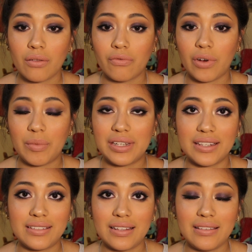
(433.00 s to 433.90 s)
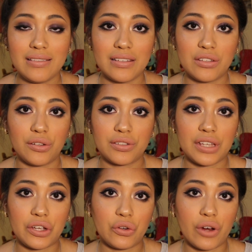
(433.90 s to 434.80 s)
From a distance, this looks
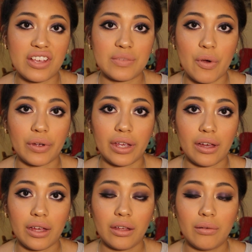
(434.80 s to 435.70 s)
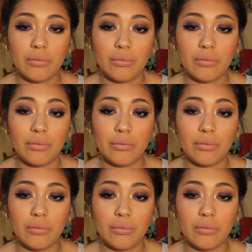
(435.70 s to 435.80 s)
like a gray smoky eye.